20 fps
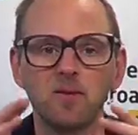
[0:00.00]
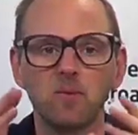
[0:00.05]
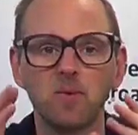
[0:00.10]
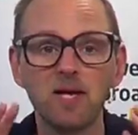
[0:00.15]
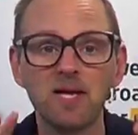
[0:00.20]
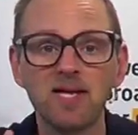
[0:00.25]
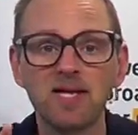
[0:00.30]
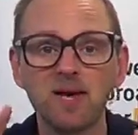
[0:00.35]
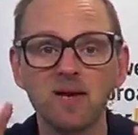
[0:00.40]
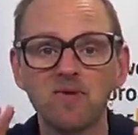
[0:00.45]

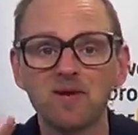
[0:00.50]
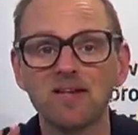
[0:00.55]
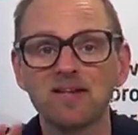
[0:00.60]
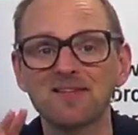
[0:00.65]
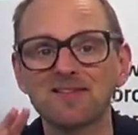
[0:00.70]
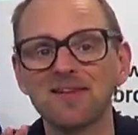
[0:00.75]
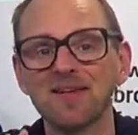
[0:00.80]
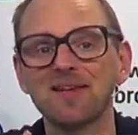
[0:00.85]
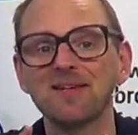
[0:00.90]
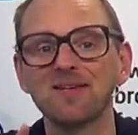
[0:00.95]
We never
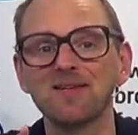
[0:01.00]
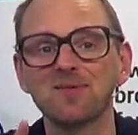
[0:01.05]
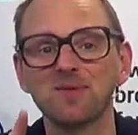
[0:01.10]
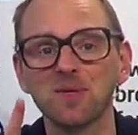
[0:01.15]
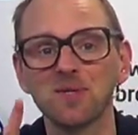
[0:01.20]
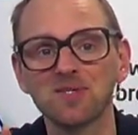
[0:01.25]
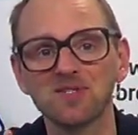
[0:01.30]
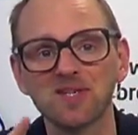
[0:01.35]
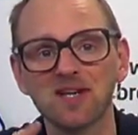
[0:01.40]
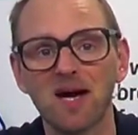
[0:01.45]
intended
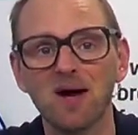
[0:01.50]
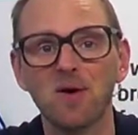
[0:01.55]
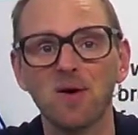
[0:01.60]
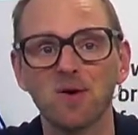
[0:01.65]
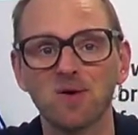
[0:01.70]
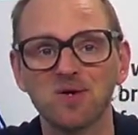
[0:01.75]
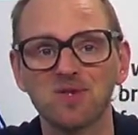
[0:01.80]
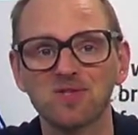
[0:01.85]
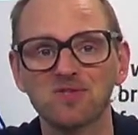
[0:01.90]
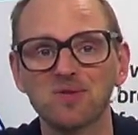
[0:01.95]
your
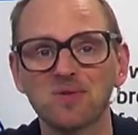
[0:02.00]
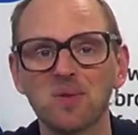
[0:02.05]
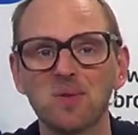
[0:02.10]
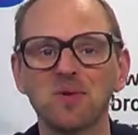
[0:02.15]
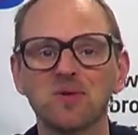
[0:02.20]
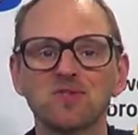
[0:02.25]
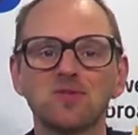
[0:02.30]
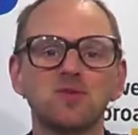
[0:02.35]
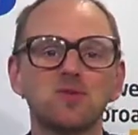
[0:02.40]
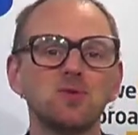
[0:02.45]
SKAARHOJ
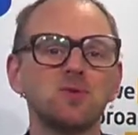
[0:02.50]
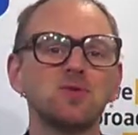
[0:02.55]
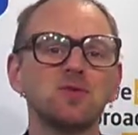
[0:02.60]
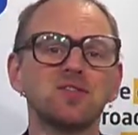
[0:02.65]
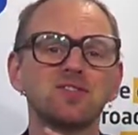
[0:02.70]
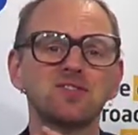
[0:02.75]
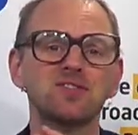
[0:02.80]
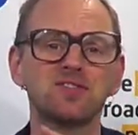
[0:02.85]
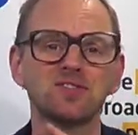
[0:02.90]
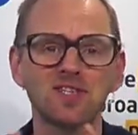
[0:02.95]
controller to do
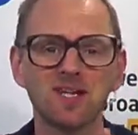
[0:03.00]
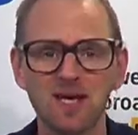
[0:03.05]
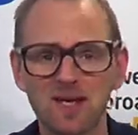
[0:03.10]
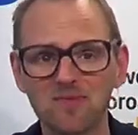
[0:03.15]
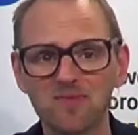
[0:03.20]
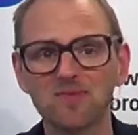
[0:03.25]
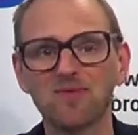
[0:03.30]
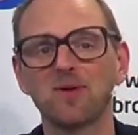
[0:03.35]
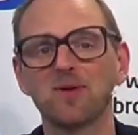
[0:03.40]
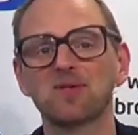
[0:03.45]
the
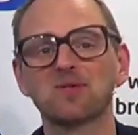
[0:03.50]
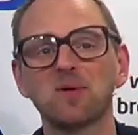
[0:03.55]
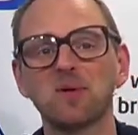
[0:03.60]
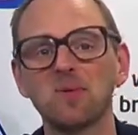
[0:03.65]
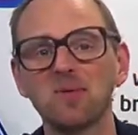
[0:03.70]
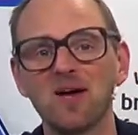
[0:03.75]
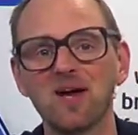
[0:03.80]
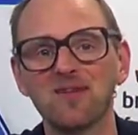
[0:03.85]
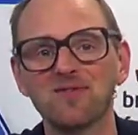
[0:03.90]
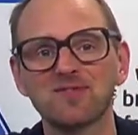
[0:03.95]
same for its
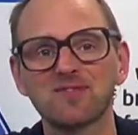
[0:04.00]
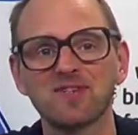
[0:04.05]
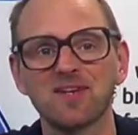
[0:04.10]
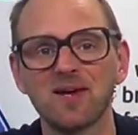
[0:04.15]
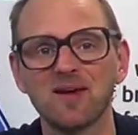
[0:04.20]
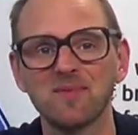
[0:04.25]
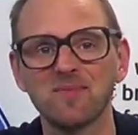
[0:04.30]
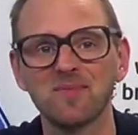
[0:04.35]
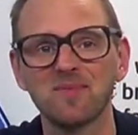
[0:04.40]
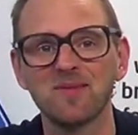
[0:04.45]
whole
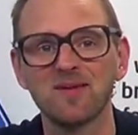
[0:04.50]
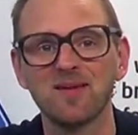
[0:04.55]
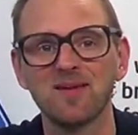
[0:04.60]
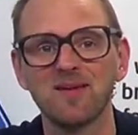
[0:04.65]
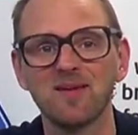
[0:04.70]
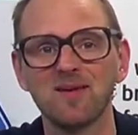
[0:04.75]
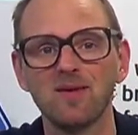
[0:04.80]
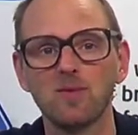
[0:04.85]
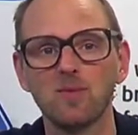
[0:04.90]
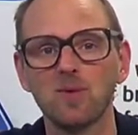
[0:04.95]
lifetime.
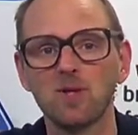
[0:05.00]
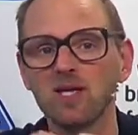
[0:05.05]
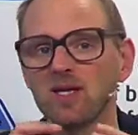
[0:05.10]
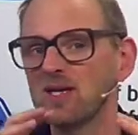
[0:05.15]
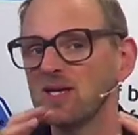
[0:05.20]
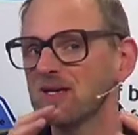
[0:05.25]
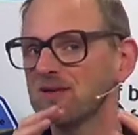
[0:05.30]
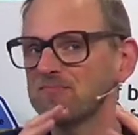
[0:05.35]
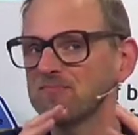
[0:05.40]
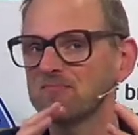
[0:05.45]

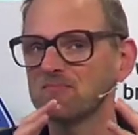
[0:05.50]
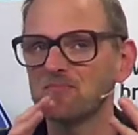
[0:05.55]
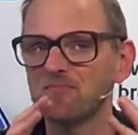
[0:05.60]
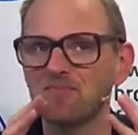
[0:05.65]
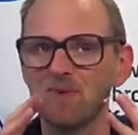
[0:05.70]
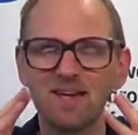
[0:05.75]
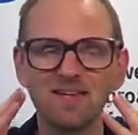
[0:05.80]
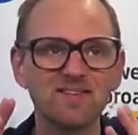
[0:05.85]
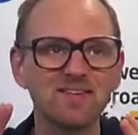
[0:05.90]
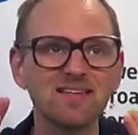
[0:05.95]
We
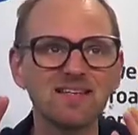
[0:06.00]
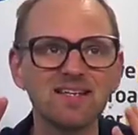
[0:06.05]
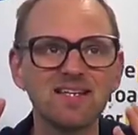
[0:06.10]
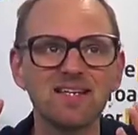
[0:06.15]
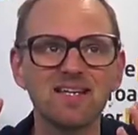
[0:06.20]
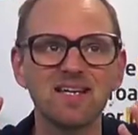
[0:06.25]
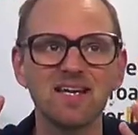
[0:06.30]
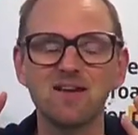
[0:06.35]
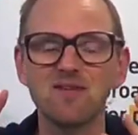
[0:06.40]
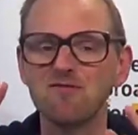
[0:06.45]

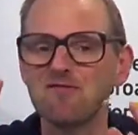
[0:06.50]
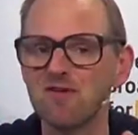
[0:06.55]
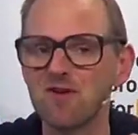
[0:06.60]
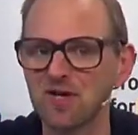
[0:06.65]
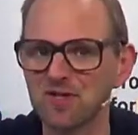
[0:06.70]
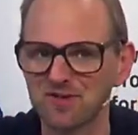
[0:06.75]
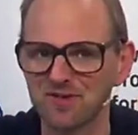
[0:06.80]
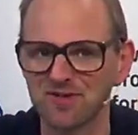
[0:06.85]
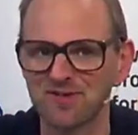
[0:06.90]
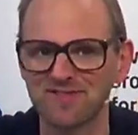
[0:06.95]
basically
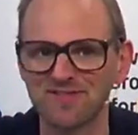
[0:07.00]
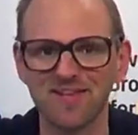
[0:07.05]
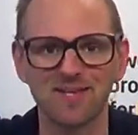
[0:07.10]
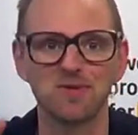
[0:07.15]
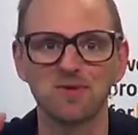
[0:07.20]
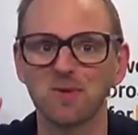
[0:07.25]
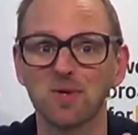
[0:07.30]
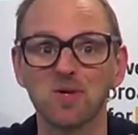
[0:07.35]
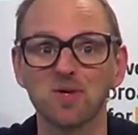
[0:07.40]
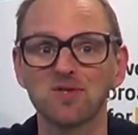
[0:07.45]
envisioned
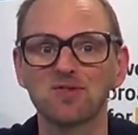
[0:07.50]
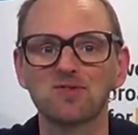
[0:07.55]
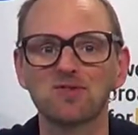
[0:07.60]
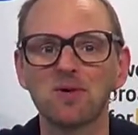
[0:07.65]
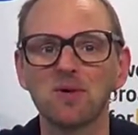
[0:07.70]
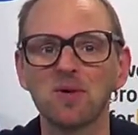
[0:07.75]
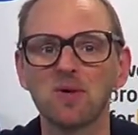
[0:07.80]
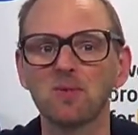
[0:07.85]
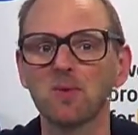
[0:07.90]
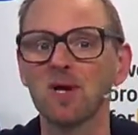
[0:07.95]
that your
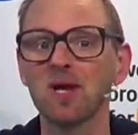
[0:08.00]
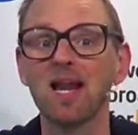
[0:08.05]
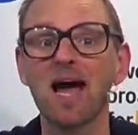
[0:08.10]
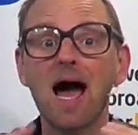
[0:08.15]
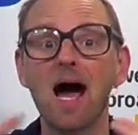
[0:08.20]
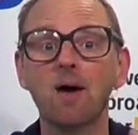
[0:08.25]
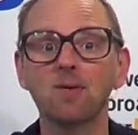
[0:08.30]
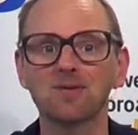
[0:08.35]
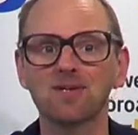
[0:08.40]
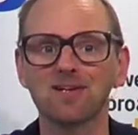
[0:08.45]
controller will
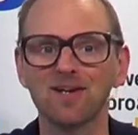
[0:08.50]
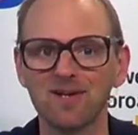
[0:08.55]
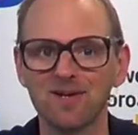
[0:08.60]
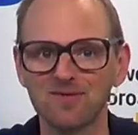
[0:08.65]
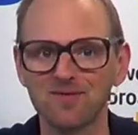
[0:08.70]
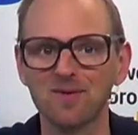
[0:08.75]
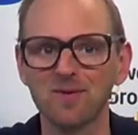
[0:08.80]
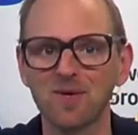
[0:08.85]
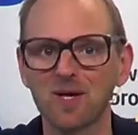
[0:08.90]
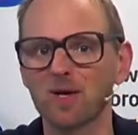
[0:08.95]

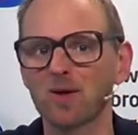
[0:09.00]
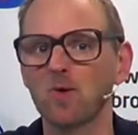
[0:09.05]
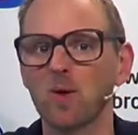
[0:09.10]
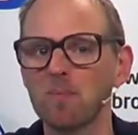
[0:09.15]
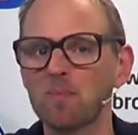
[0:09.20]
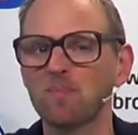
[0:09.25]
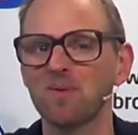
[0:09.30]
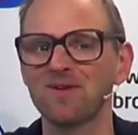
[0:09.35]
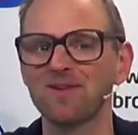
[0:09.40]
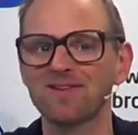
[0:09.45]
outlive your
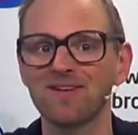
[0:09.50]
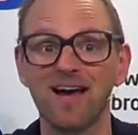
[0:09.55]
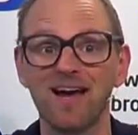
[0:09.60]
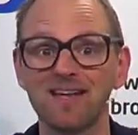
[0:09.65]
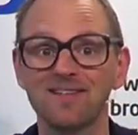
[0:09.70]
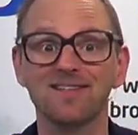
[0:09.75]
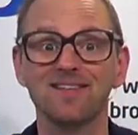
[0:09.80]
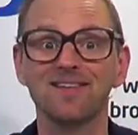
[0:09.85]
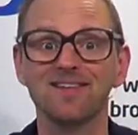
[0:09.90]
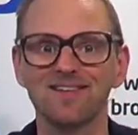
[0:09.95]
equipment,
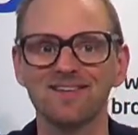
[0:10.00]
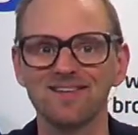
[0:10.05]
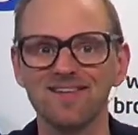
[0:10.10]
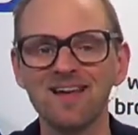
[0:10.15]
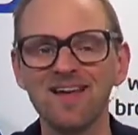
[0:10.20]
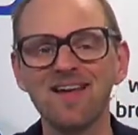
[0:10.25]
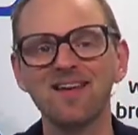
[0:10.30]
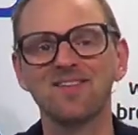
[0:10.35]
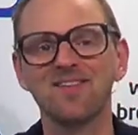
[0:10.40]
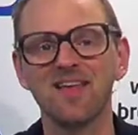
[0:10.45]
ideally,
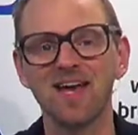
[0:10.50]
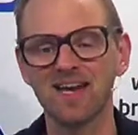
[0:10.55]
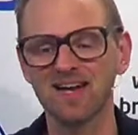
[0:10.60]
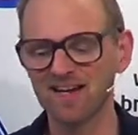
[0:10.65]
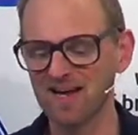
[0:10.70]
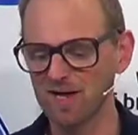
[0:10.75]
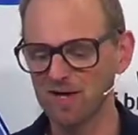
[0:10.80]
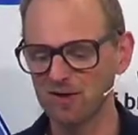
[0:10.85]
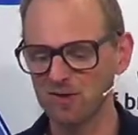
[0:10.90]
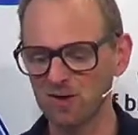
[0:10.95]
that
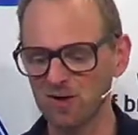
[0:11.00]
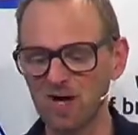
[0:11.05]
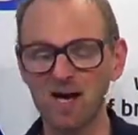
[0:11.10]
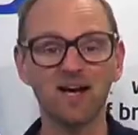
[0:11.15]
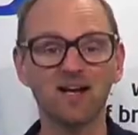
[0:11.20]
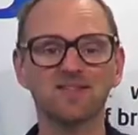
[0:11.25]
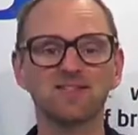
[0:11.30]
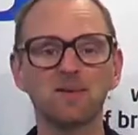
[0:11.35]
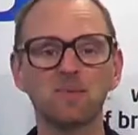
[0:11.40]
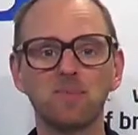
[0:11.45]
your
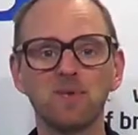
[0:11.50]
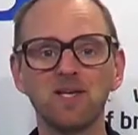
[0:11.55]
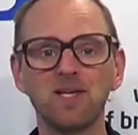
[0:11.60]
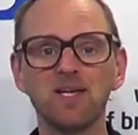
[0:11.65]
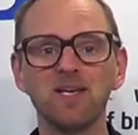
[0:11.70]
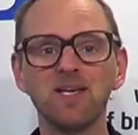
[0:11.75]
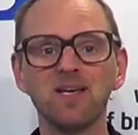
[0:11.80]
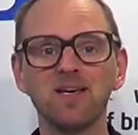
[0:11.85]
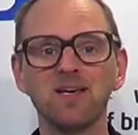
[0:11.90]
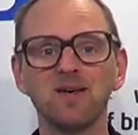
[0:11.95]

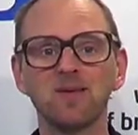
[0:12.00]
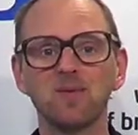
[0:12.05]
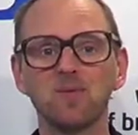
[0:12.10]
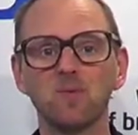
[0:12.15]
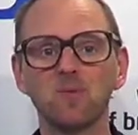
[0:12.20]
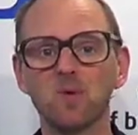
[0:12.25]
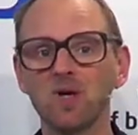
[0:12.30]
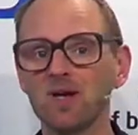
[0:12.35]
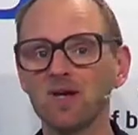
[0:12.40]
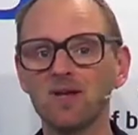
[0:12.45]
RCP
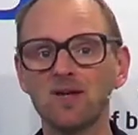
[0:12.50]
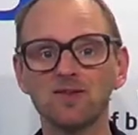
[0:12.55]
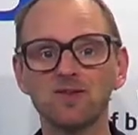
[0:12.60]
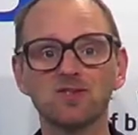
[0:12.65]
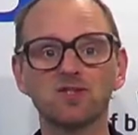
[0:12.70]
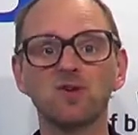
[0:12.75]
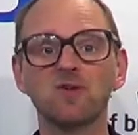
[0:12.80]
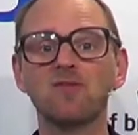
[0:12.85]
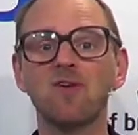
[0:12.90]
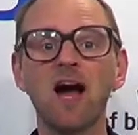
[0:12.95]
will
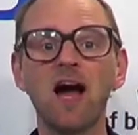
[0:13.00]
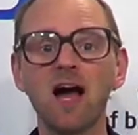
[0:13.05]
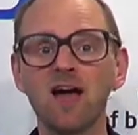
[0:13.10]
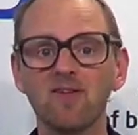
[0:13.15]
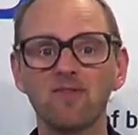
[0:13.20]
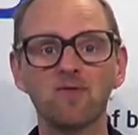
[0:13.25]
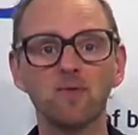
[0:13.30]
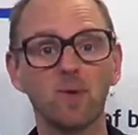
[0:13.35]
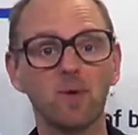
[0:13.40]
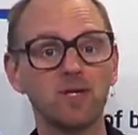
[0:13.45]

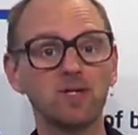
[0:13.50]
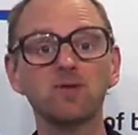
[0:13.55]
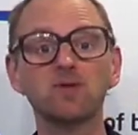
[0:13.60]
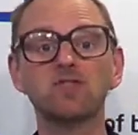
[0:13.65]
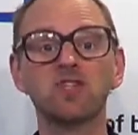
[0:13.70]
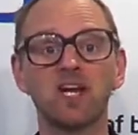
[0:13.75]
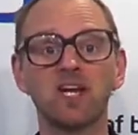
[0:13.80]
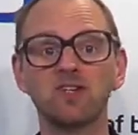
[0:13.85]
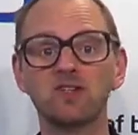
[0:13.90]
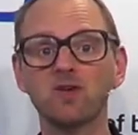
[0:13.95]
survive when you
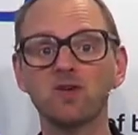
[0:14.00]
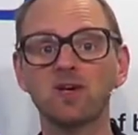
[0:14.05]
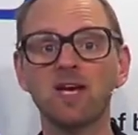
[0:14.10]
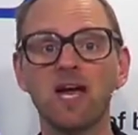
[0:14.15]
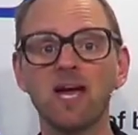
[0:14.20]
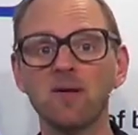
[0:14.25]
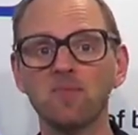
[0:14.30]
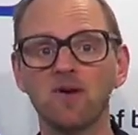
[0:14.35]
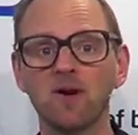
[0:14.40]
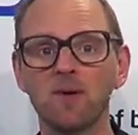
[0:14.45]
change your
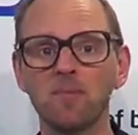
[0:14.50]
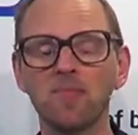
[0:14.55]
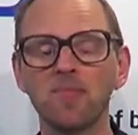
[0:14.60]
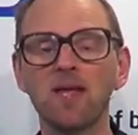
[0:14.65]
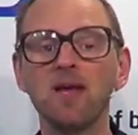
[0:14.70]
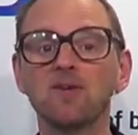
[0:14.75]
camera.